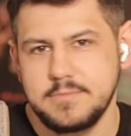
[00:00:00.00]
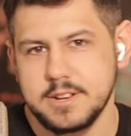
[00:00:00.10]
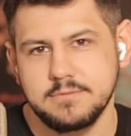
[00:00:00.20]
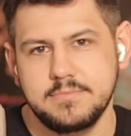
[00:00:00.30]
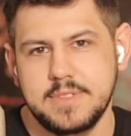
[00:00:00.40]
you
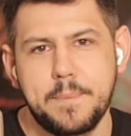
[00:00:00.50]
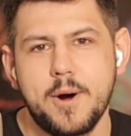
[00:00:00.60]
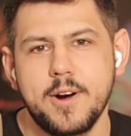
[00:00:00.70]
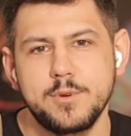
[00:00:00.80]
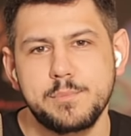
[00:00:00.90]
know, that
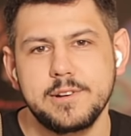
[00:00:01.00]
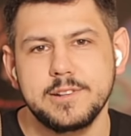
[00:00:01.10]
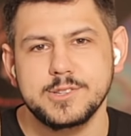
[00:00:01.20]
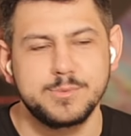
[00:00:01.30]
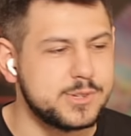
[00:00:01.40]
part of
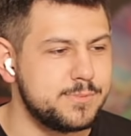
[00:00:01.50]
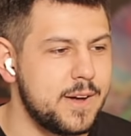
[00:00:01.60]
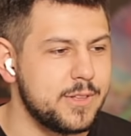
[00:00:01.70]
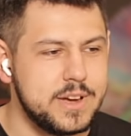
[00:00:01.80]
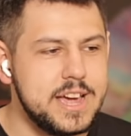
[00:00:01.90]
imperialism doesn't
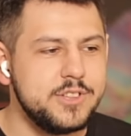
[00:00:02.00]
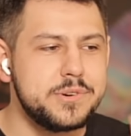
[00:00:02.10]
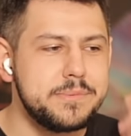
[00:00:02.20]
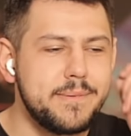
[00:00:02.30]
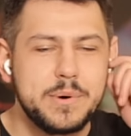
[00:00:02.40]
bother you. Do
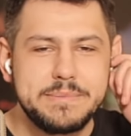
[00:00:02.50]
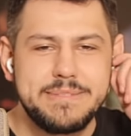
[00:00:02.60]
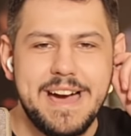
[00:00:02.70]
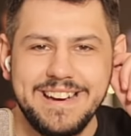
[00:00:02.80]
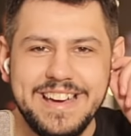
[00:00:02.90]
you remember
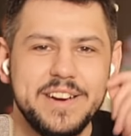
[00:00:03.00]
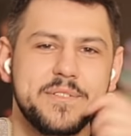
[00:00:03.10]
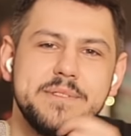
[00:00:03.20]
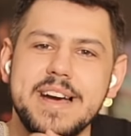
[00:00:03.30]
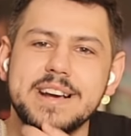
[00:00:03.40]

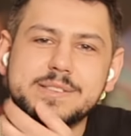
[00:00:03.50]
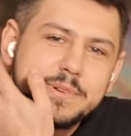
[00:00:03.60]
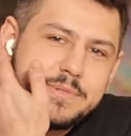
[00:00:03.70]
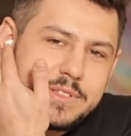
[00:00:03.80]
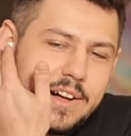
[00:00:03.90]
when Max
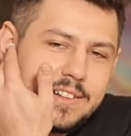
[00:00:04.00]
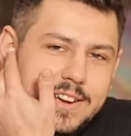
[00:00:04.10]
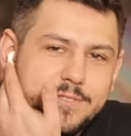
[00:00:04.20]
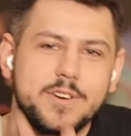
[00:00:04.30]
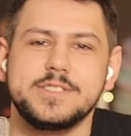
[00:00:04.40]
Blumenthal
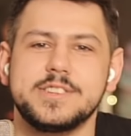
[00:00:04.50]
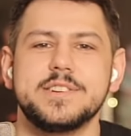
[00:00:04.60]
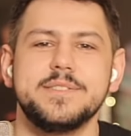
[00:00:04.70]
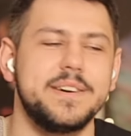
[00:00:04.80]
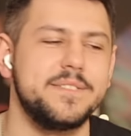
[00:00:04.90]
confronted
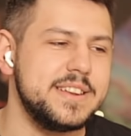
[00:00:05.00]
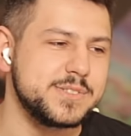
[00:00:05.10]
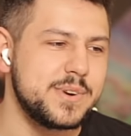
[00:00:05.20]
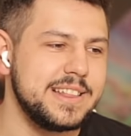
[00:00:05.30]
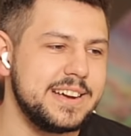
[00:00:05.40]
her about
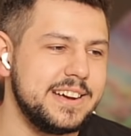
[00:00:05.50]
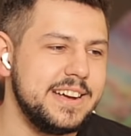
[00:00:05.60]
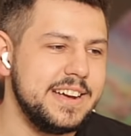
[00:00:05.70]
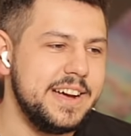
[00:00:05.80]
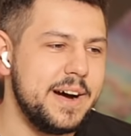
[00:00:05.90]
Venezuela,
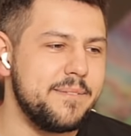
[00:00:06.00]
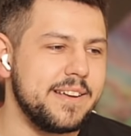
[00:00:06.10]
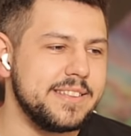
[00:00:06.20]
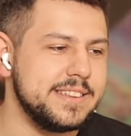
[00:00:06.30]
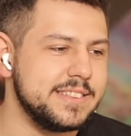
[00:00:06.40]

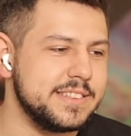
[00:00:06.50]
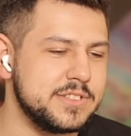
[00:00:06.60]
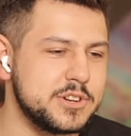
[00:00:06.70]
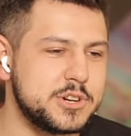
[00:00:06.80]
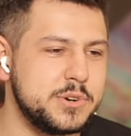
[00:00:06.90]
about
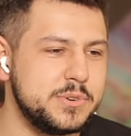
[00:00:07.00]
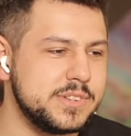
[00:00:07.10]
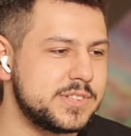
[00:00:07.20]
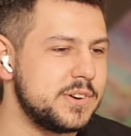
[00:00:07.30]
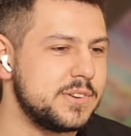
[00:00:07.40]
the coup?
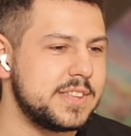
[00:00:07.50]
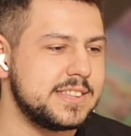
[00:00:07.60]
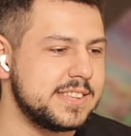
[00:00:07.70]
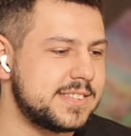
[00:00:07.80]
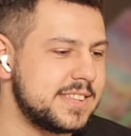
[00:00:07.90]
So
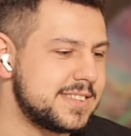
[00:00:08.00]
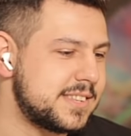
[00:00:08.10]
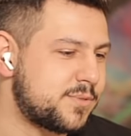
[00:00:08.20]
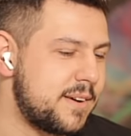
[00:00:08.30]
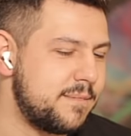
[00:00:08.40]
this
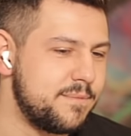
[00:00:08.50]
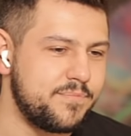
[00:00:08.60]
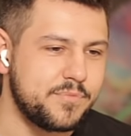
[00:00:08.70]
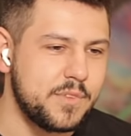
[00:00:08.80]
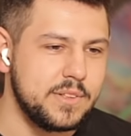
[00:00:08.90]
is
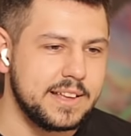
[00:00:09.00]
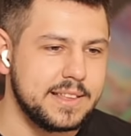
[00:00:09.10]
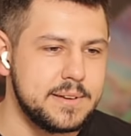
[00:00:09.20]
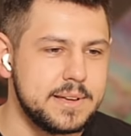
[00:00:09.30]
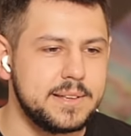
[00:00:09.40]
from, hold on,
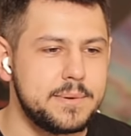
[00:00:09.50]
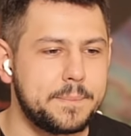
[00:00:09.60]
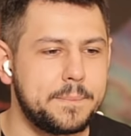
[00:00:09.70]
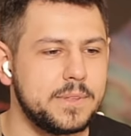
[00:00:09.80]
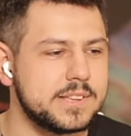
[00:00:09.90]
let me
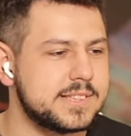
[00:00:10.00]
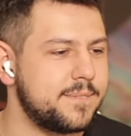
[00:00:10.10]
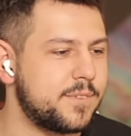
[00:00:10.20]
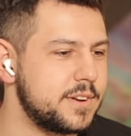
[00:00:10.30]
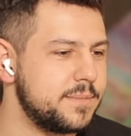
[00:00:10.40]
pull this up
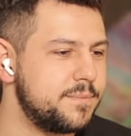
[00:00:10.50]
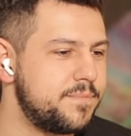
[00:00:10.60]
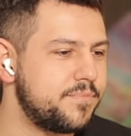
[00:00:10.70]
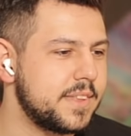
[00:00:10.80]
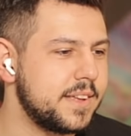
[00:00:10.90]
for you.
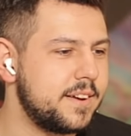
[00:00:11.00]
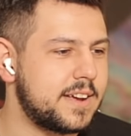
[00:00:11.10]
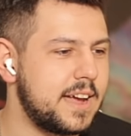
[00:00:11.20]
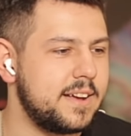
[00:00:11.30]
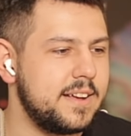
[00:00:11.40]

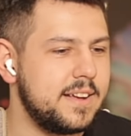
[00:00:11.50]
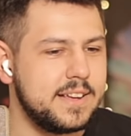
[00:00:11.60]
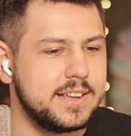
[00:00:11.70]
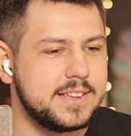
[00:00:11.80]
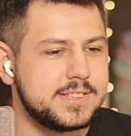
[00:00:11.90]
Okay,
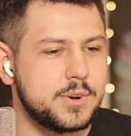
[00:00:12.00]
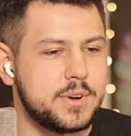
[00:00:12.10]
so